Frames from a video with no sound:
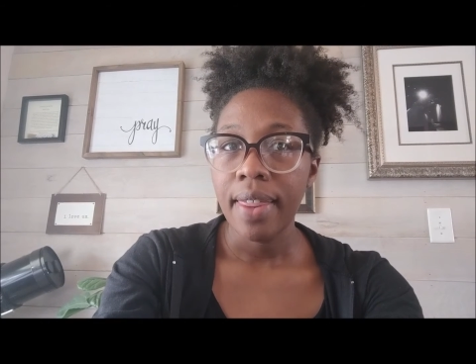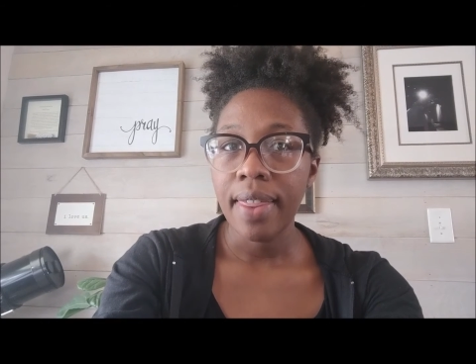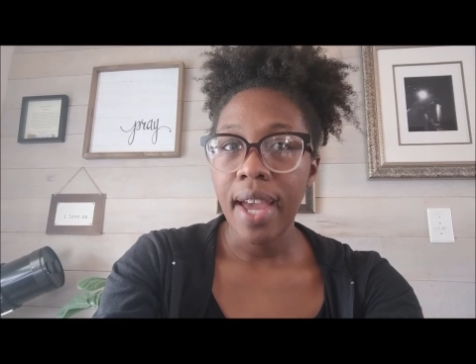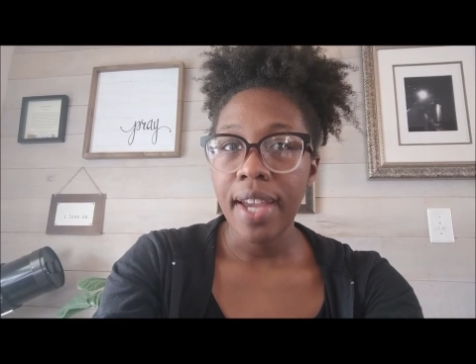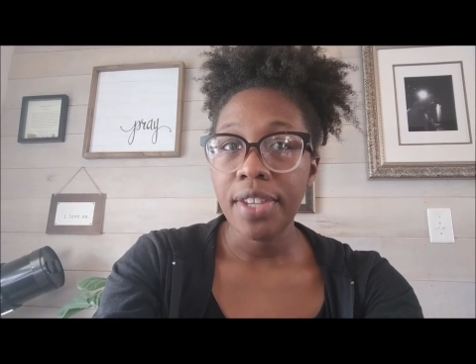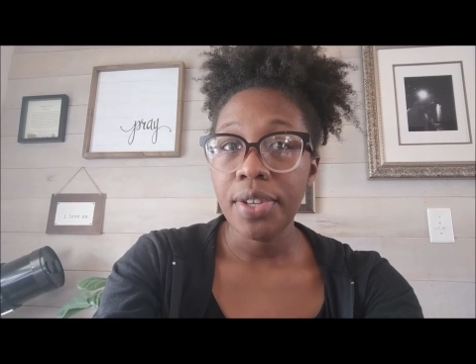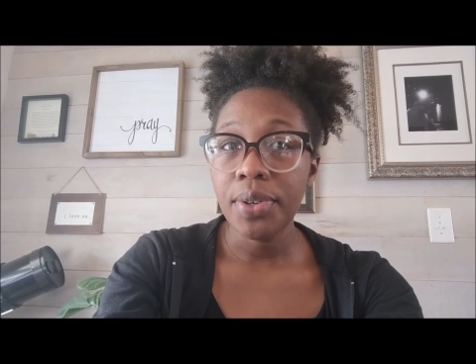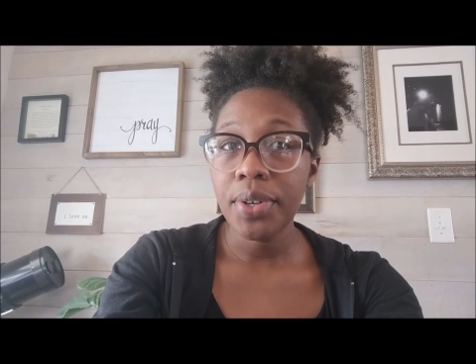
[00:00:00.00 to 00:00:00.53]

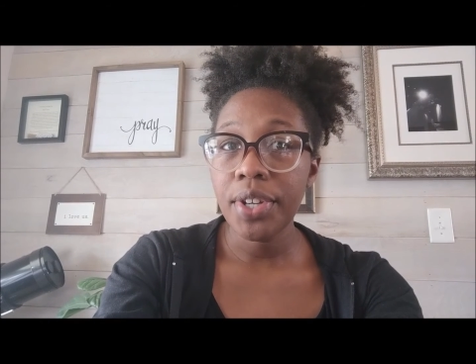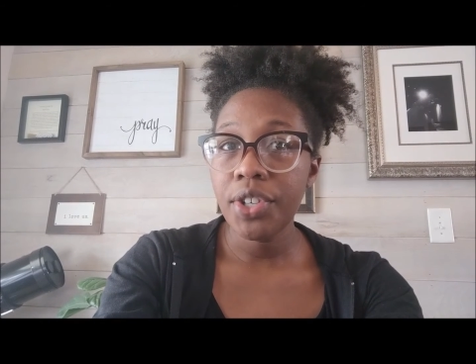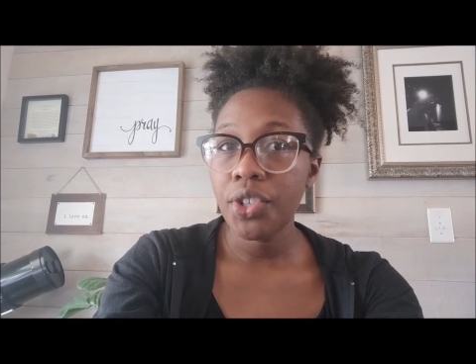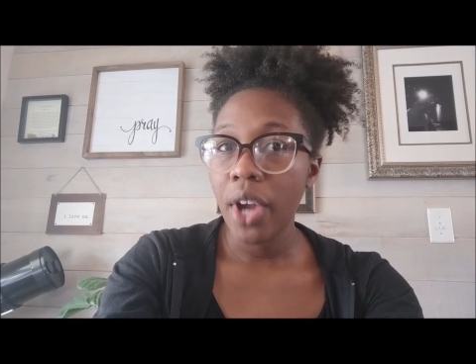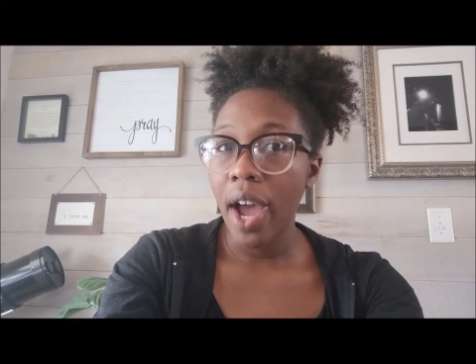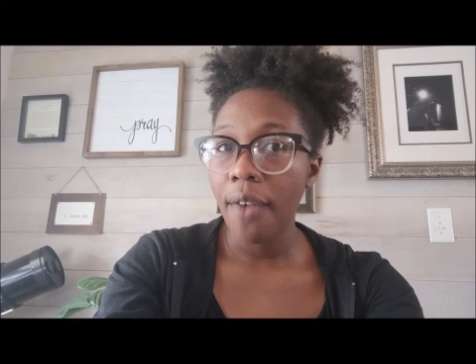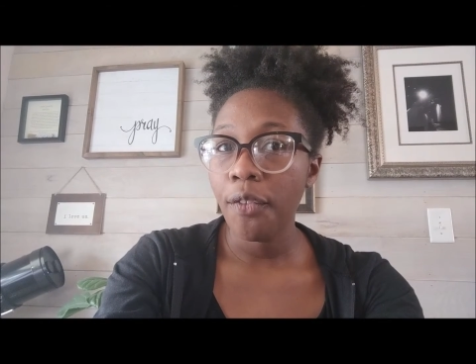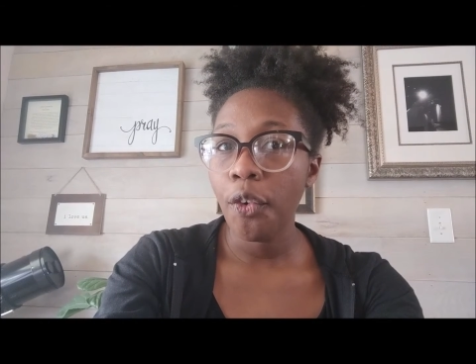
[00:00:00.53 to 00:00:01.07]
that you could
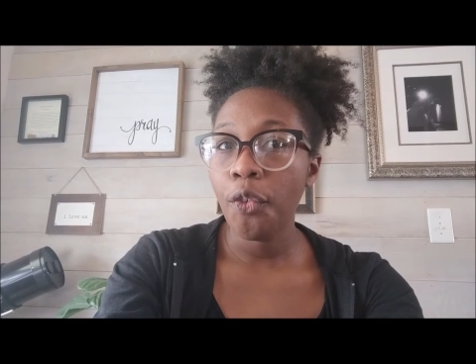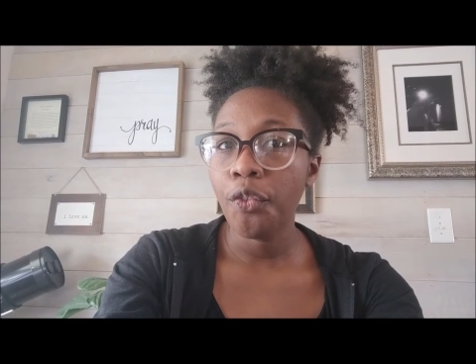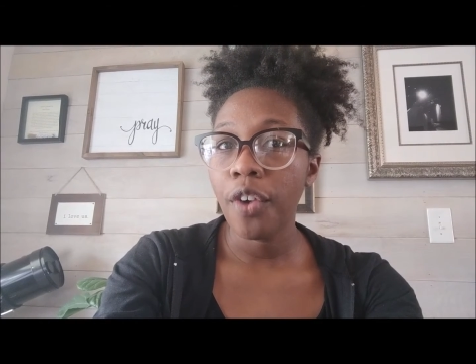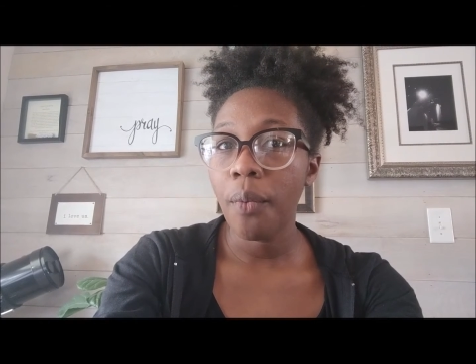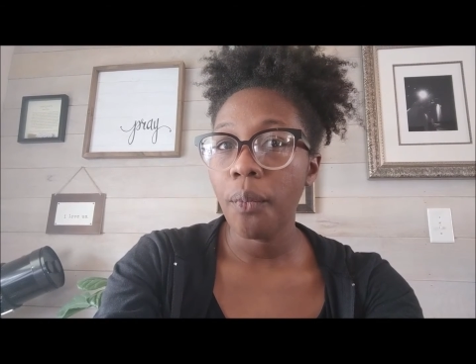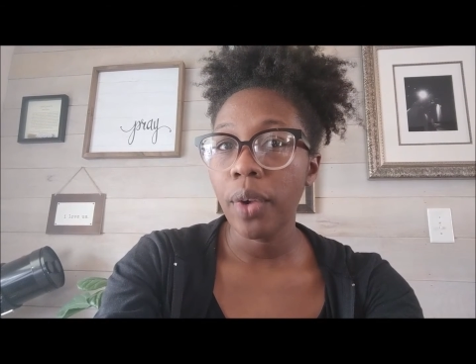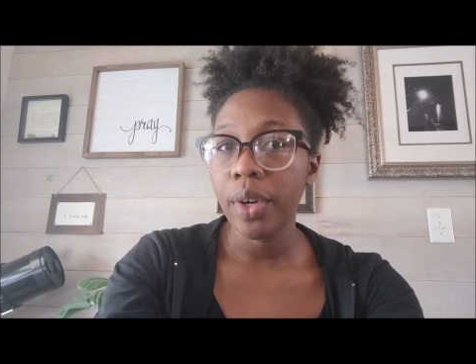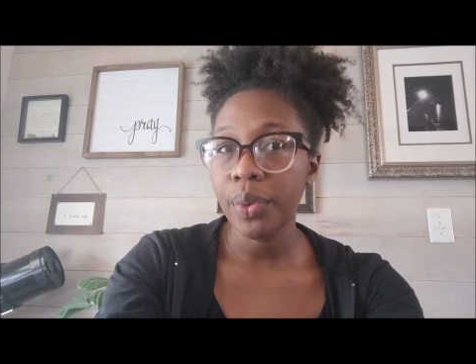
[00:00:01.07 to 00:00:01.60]
travel
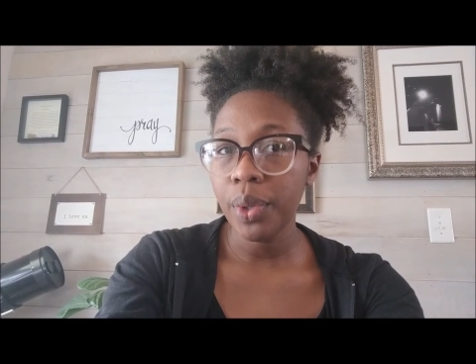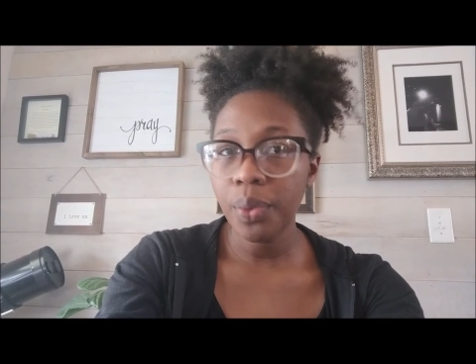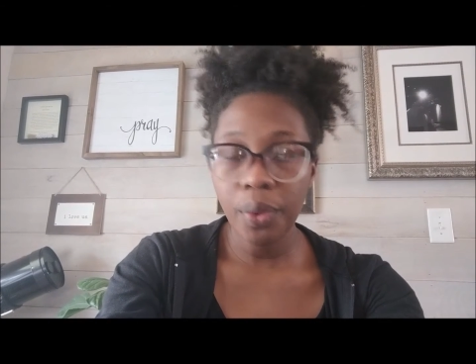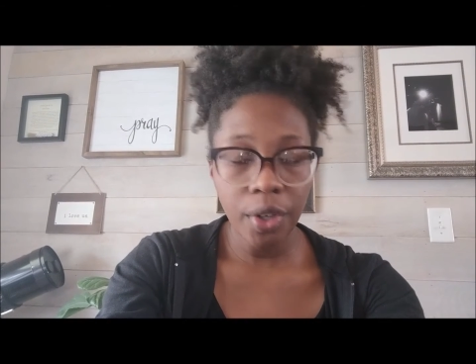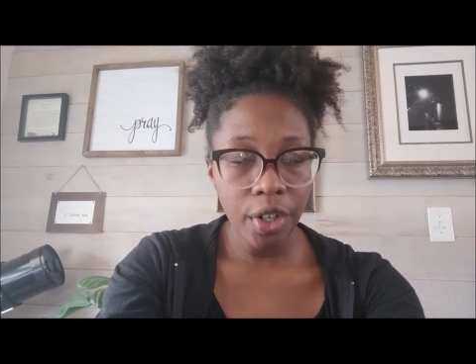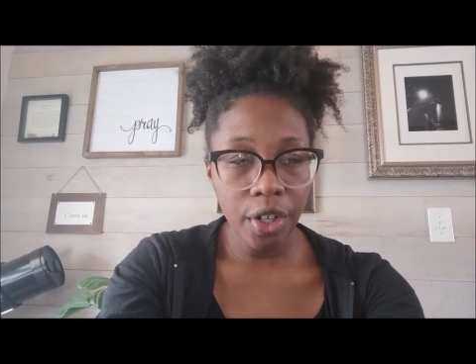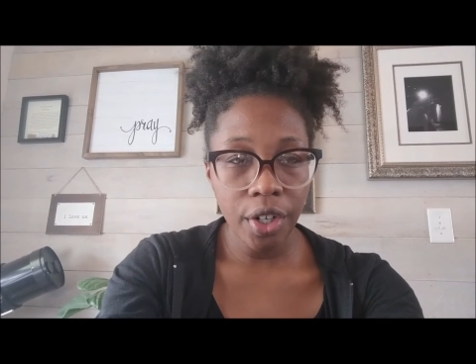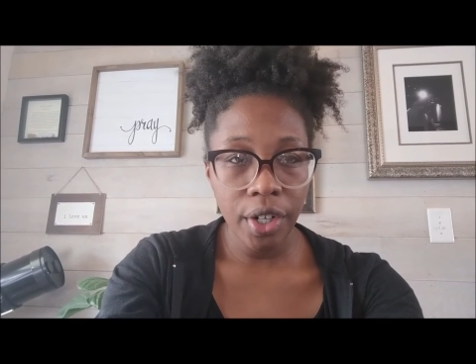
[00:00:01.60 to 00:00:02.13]
from where we
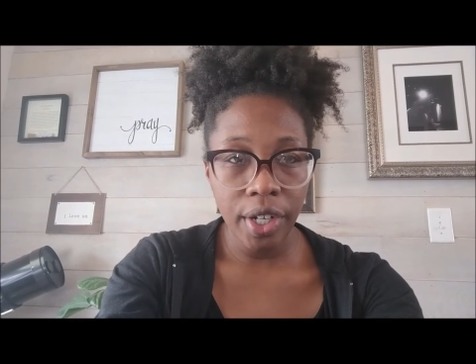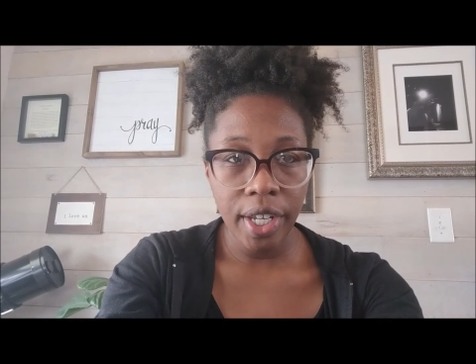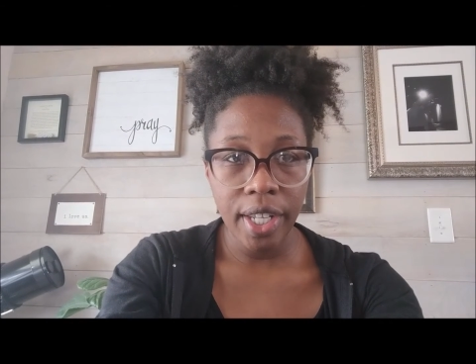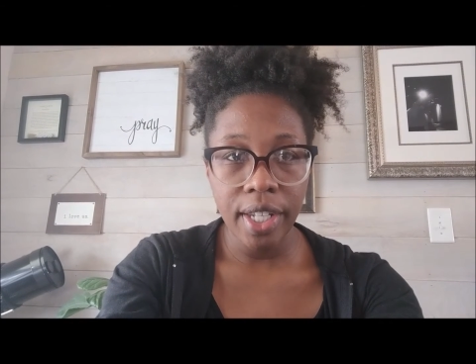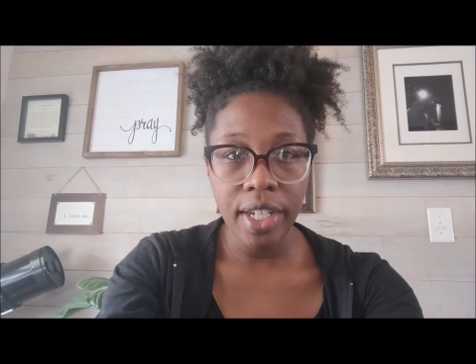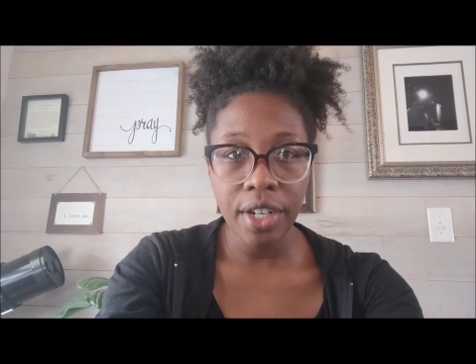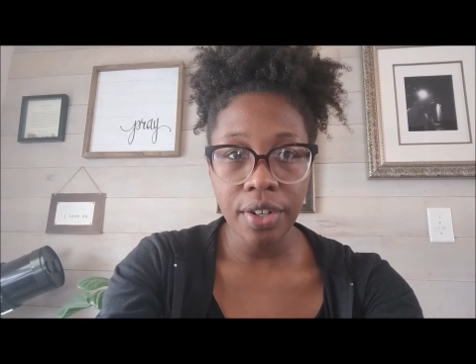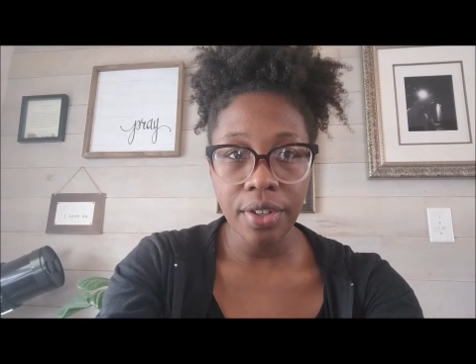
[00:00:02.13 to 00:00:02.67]
were
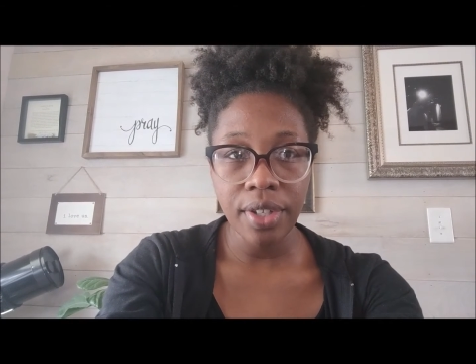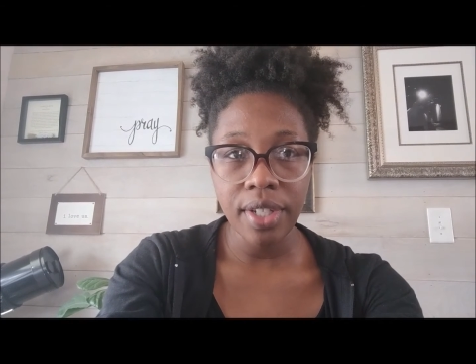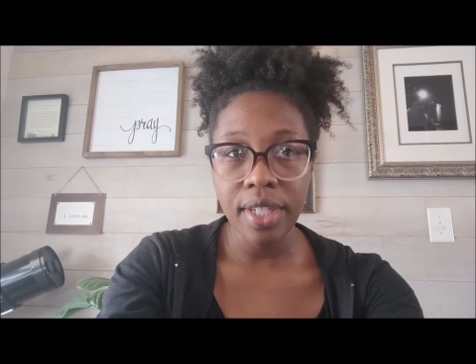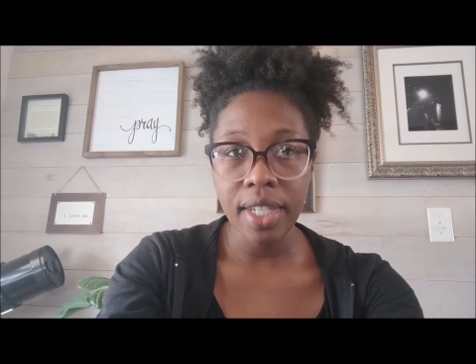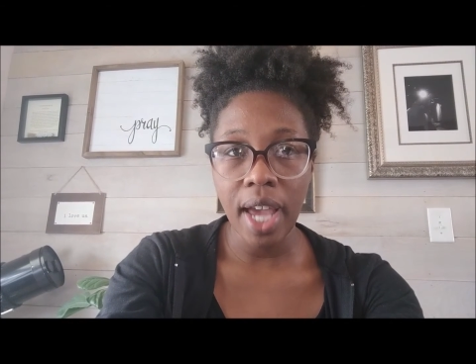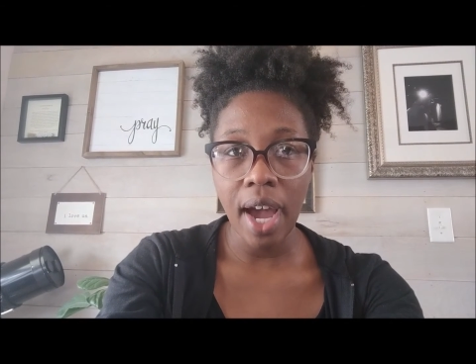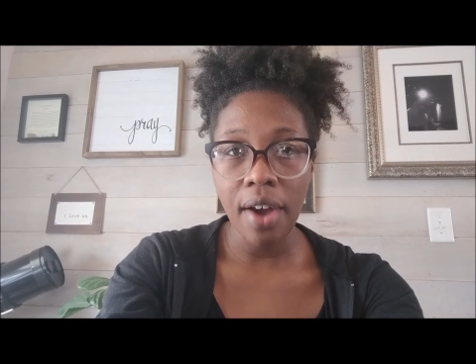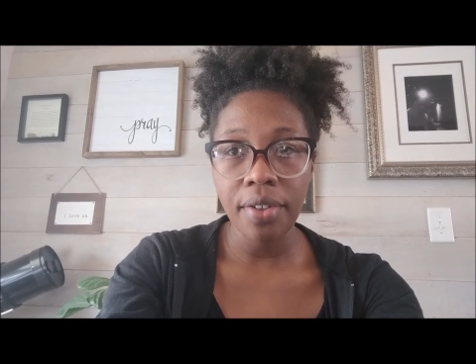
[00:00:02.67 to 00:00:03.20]
and near the
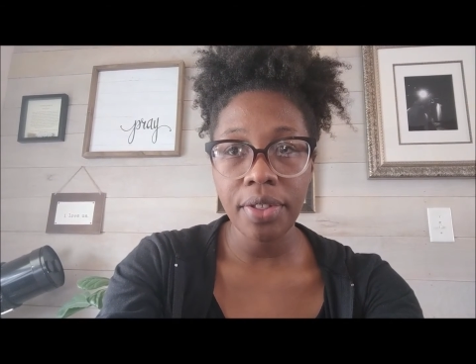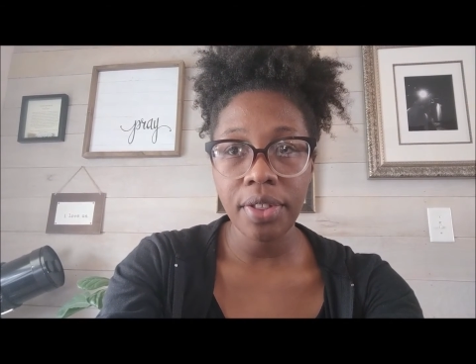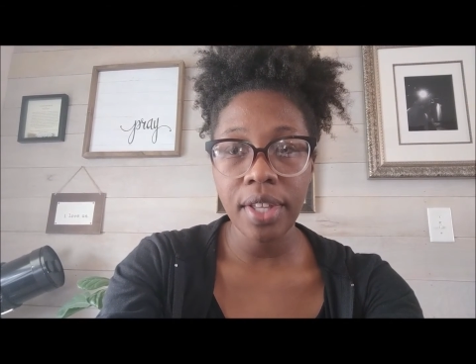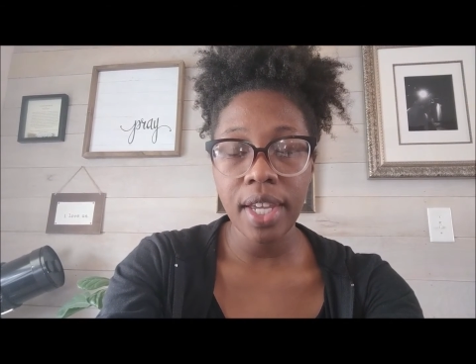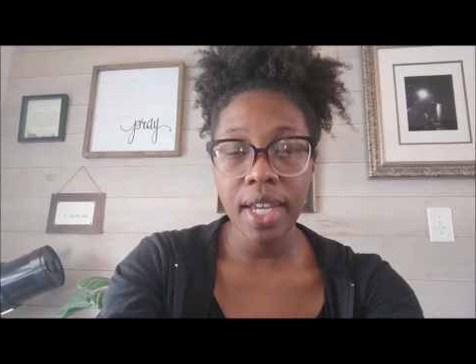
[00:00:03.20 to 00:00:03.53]
south